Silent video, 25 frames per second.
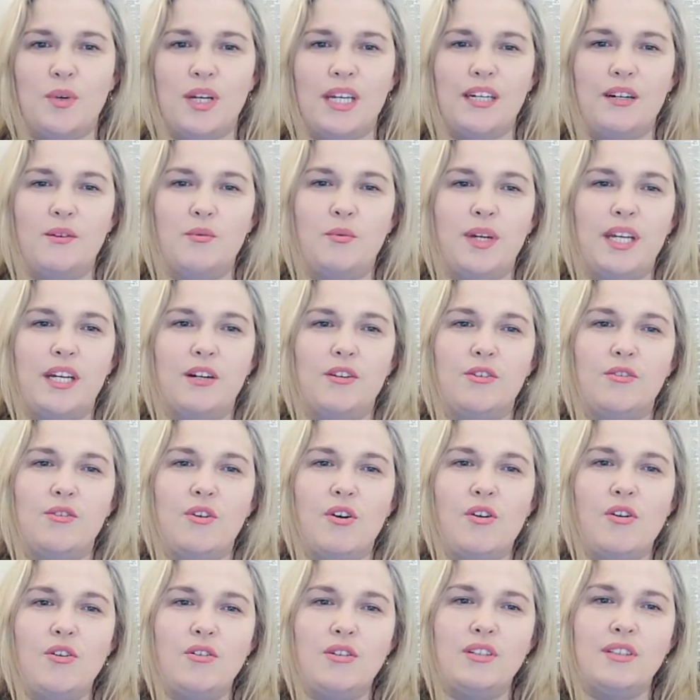we we
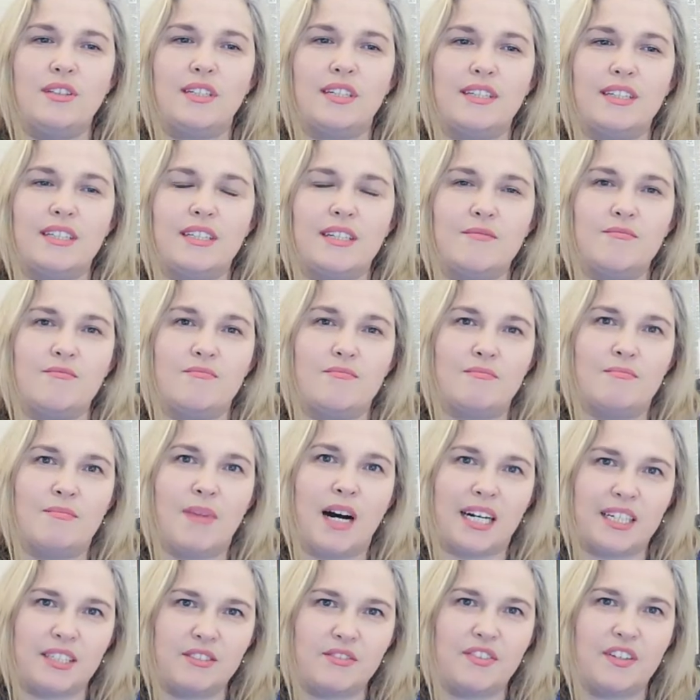are all
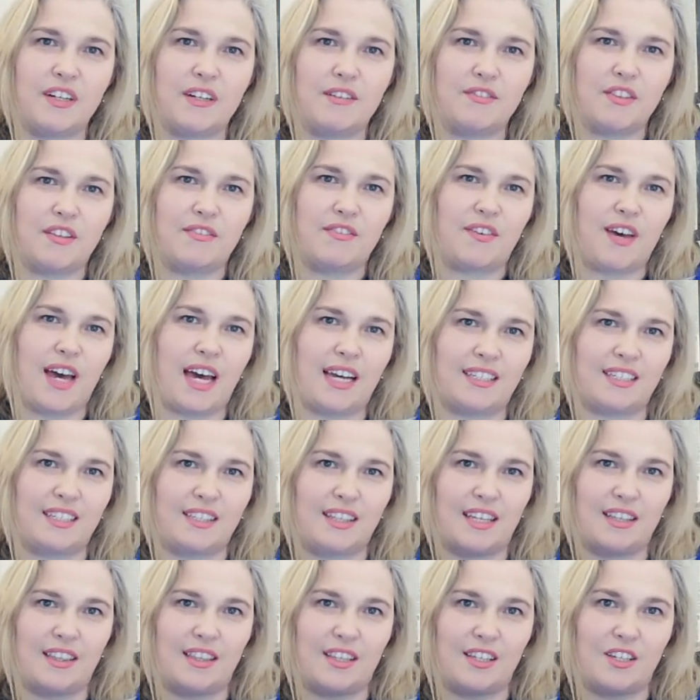mindful of the
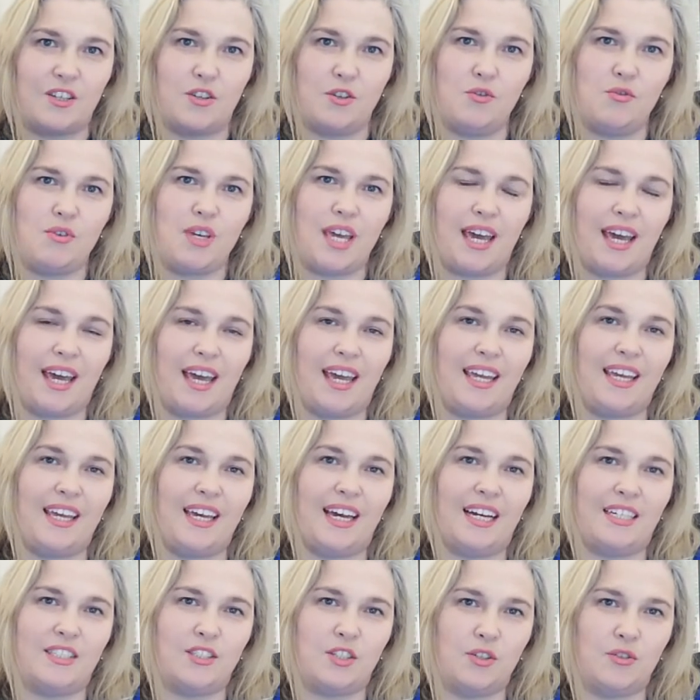fact that the
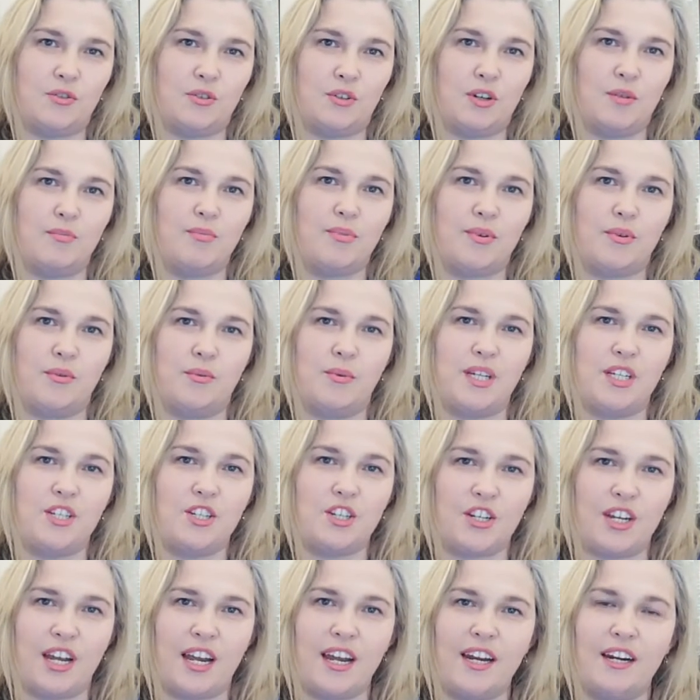UK and Europe we
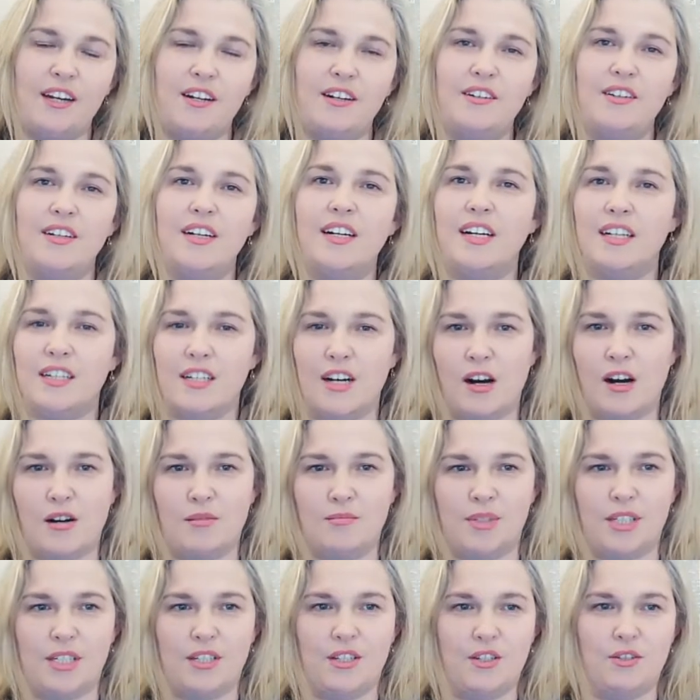share a
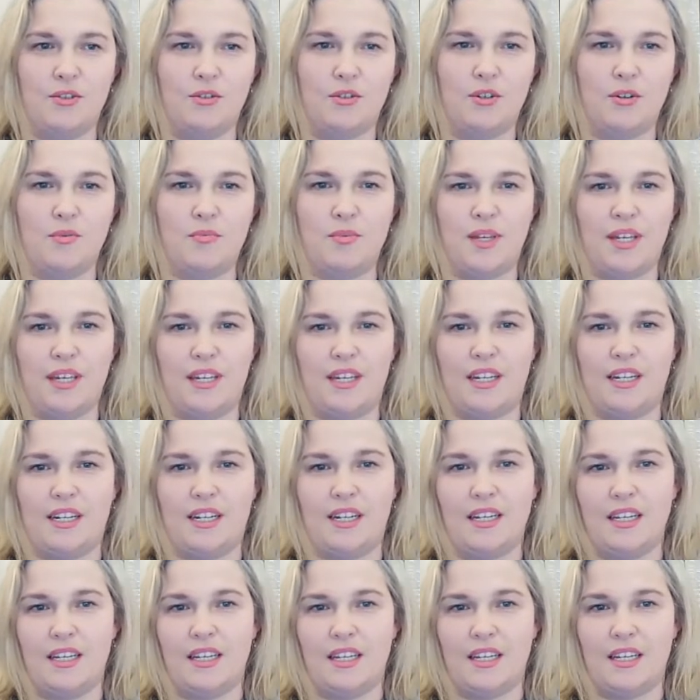common
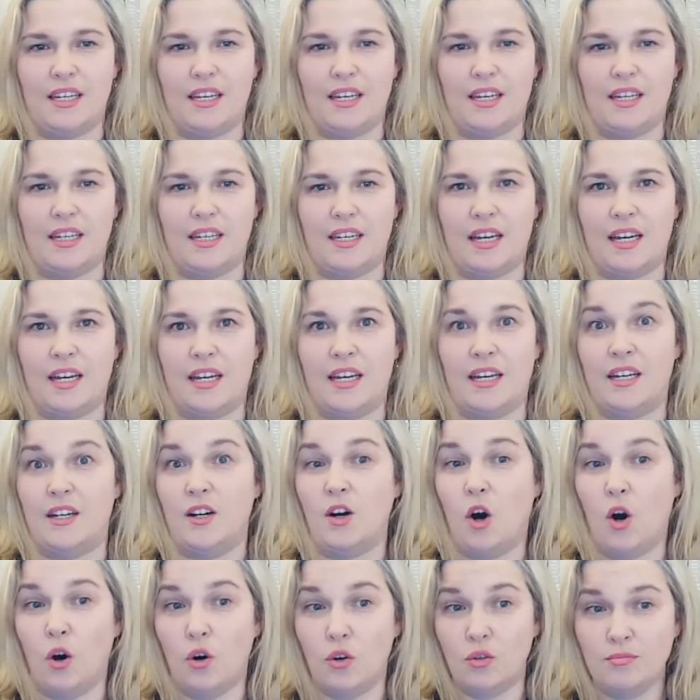European uh,
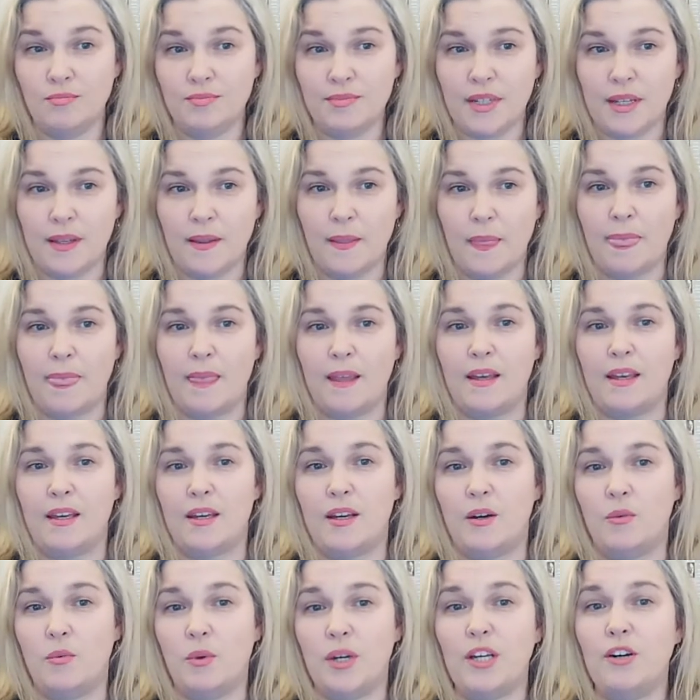home.
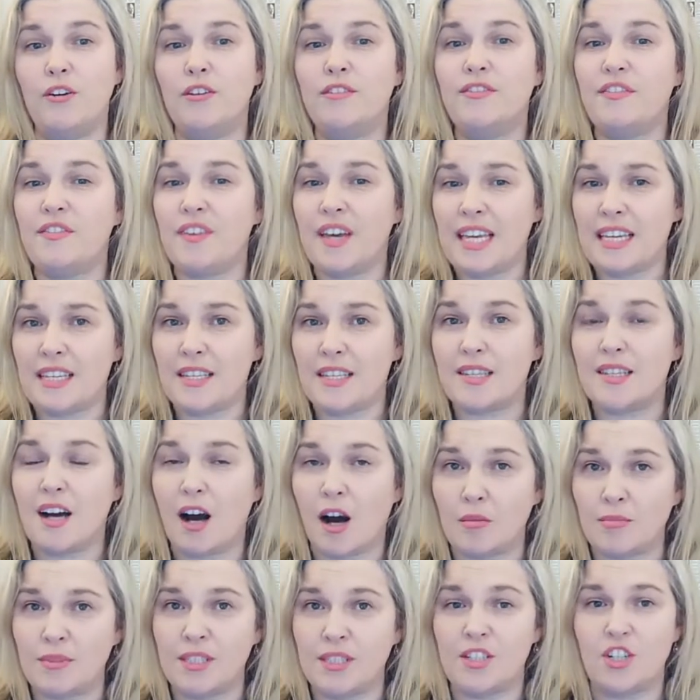We all face
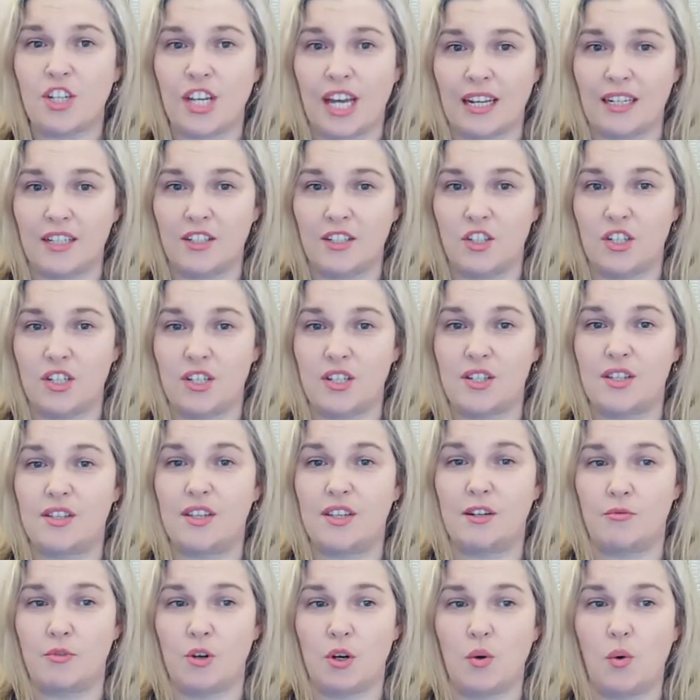common challenges
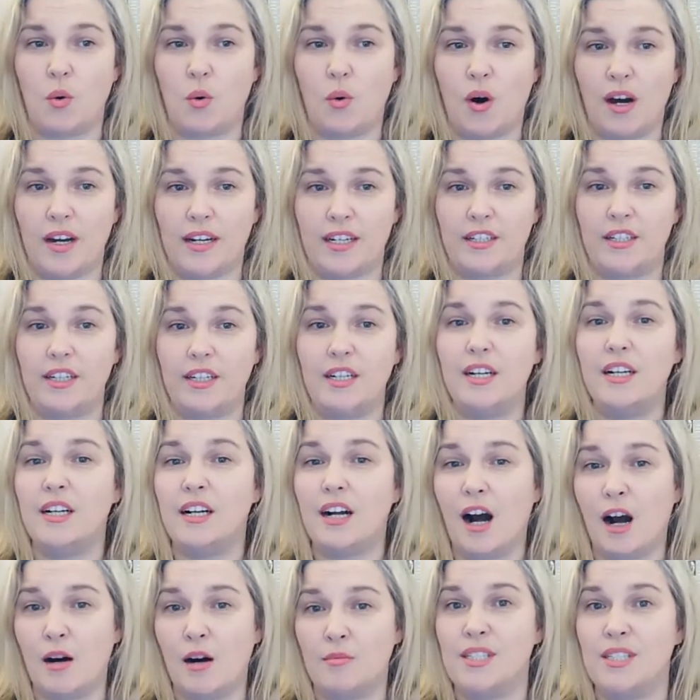that require
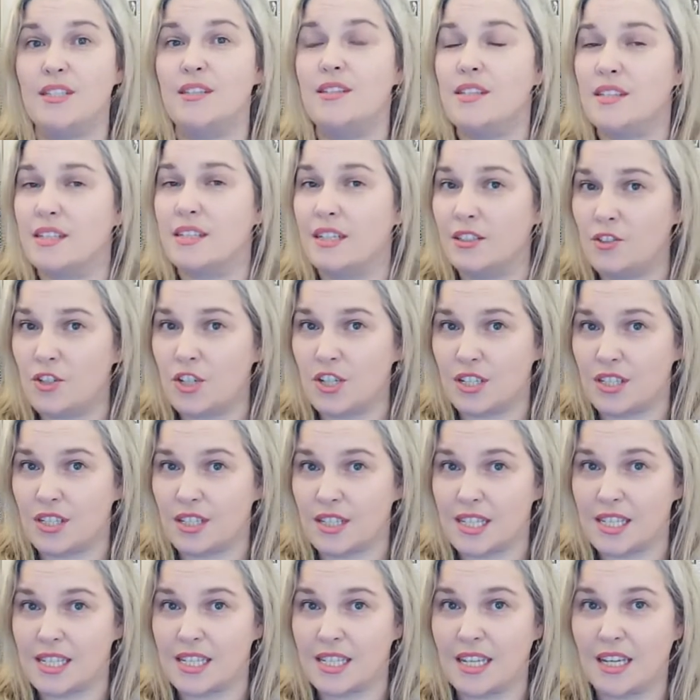common
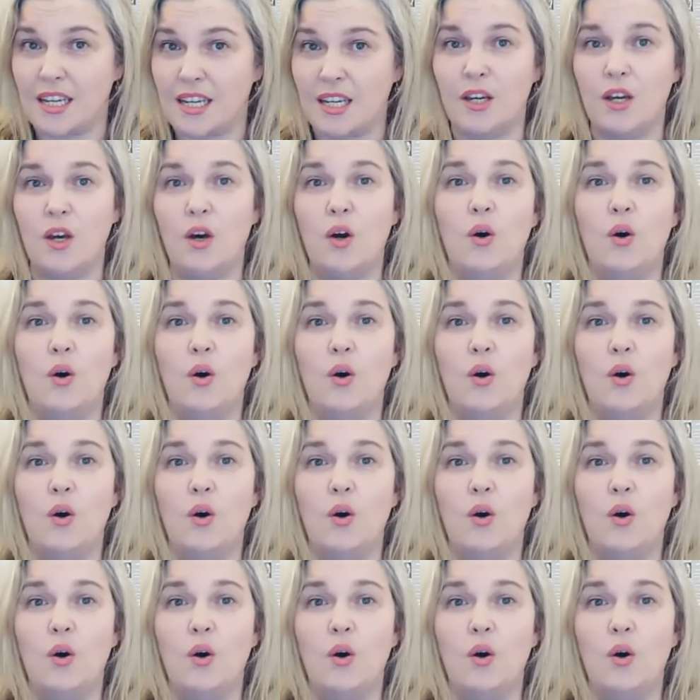solutions.